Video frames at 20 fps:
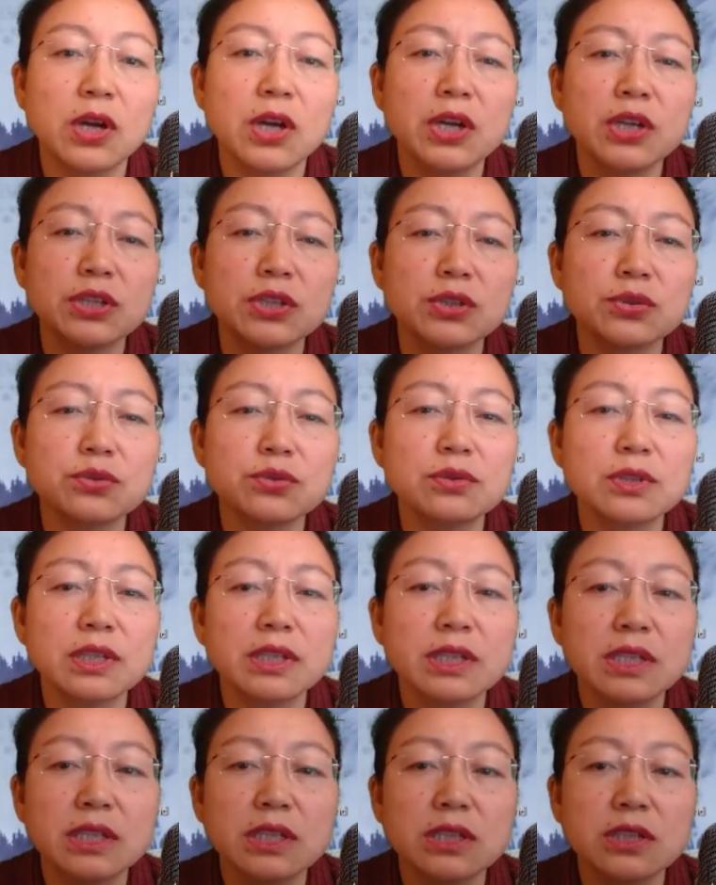
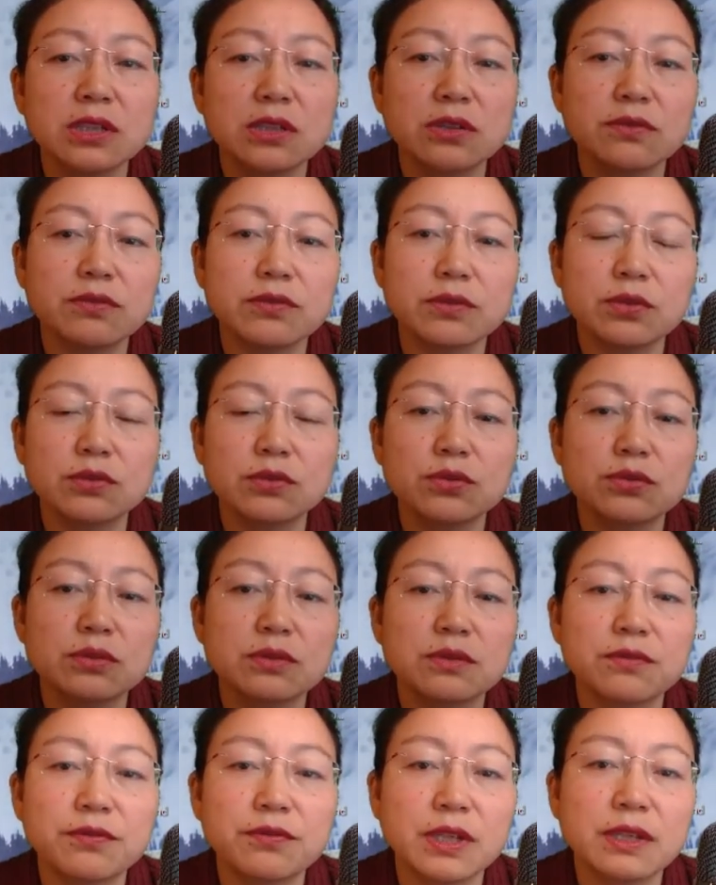Usually if you choose
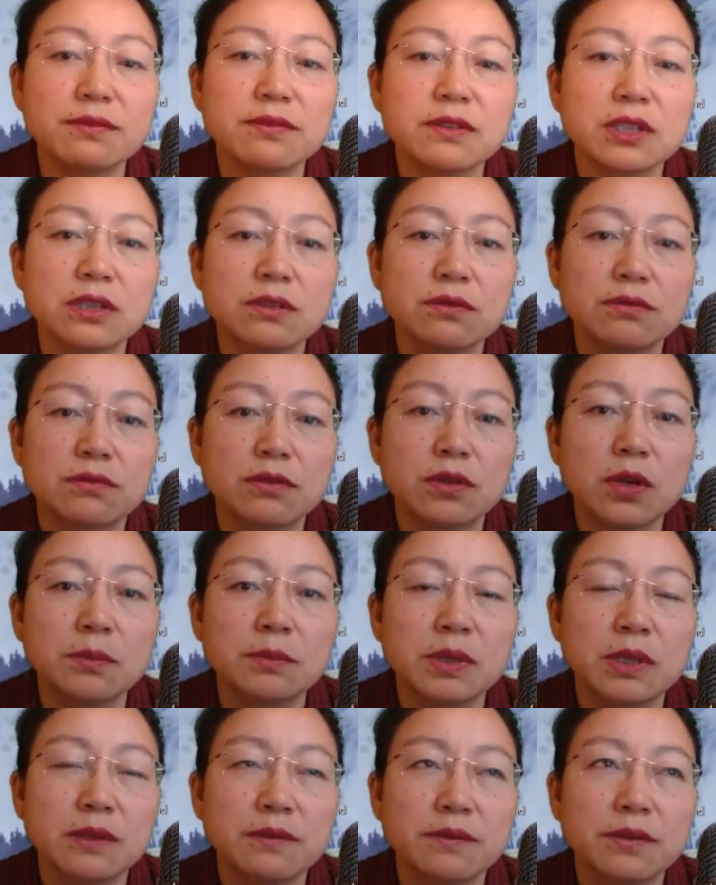50 from
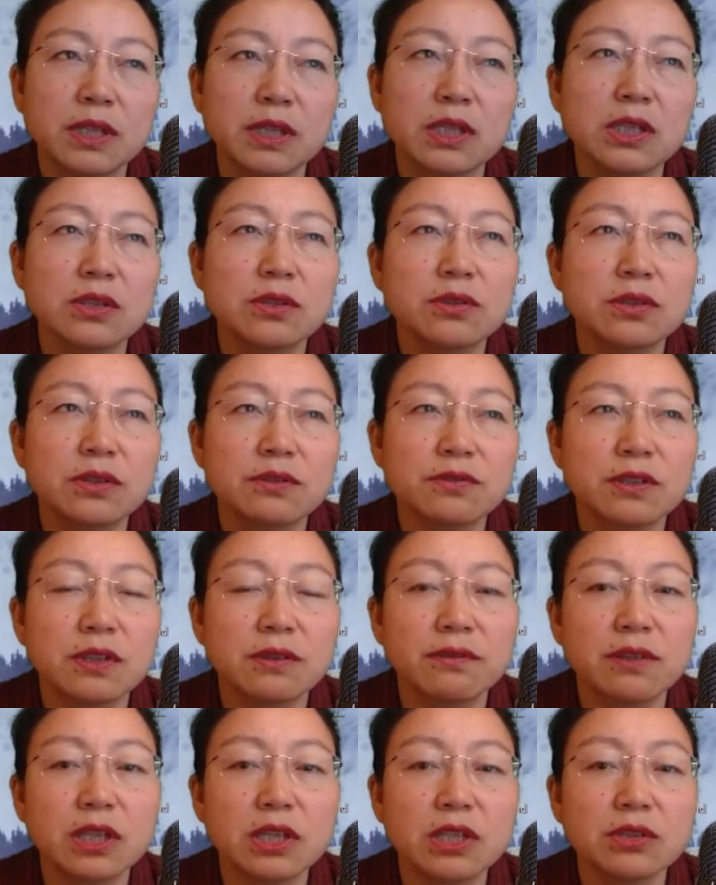a video, if the
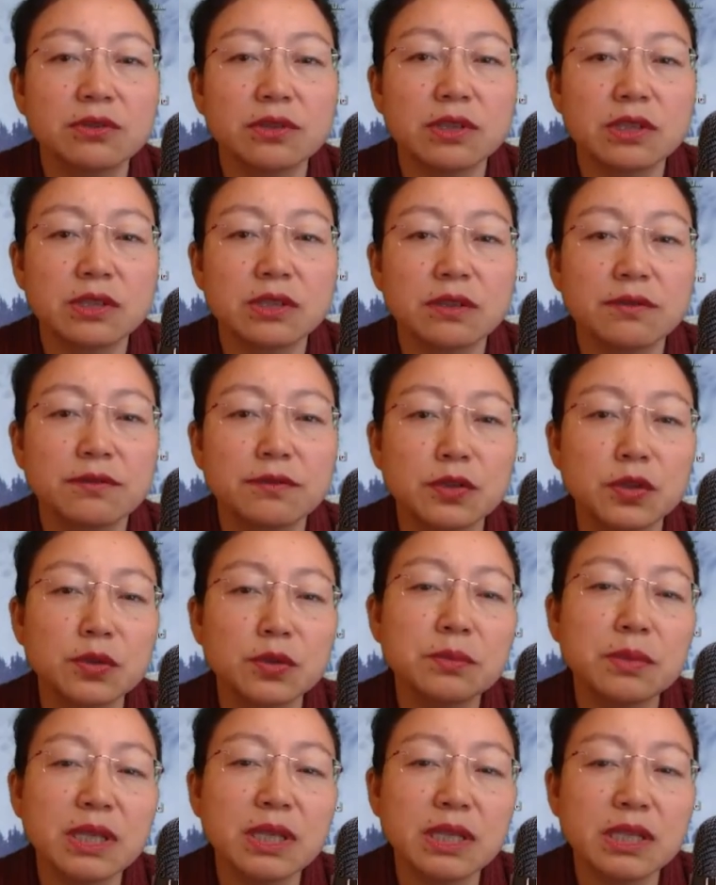video is a few
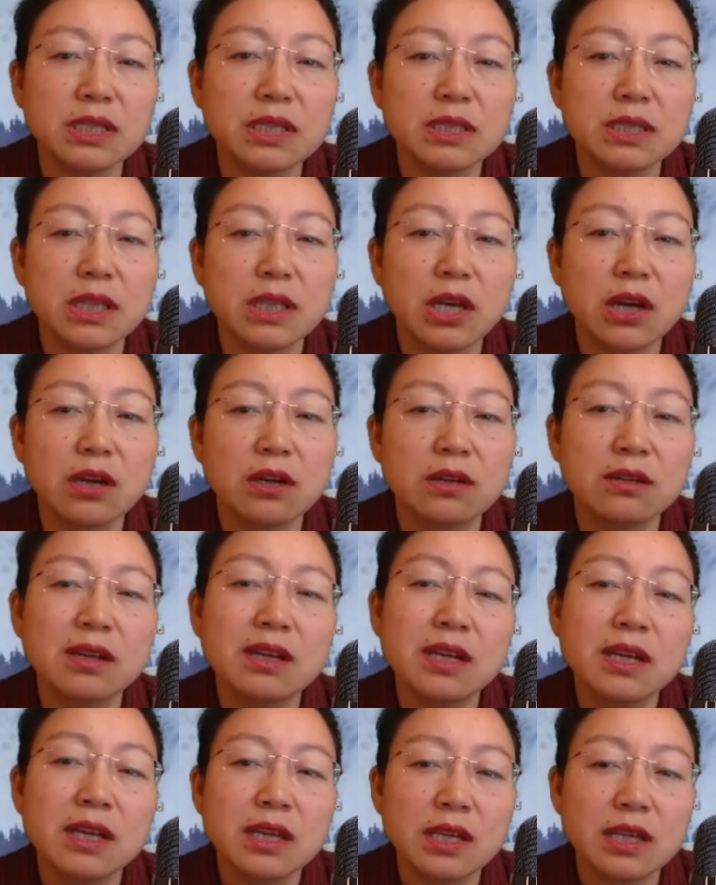minutes long,
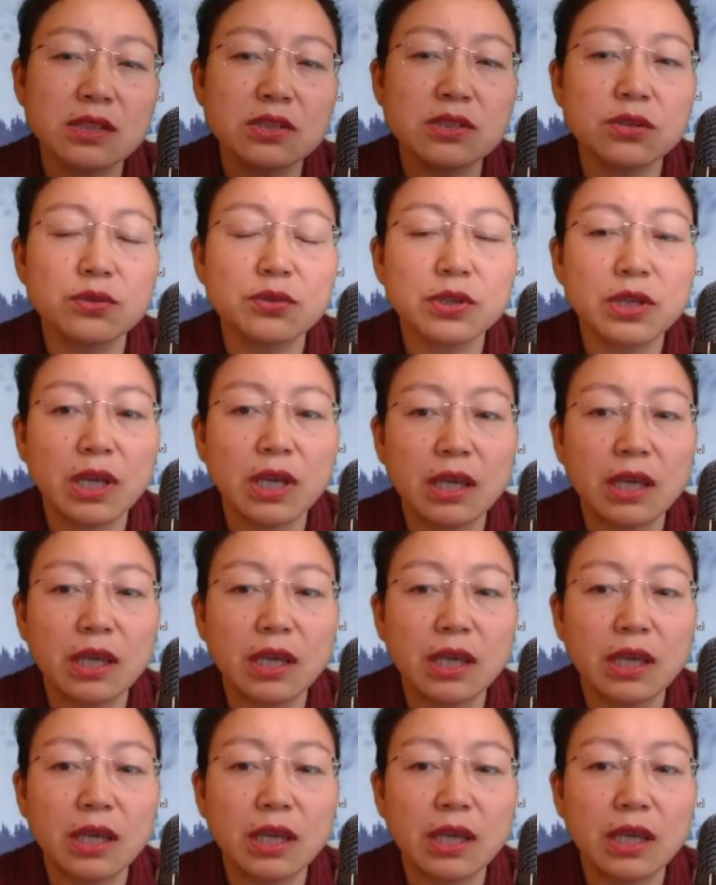it's okay.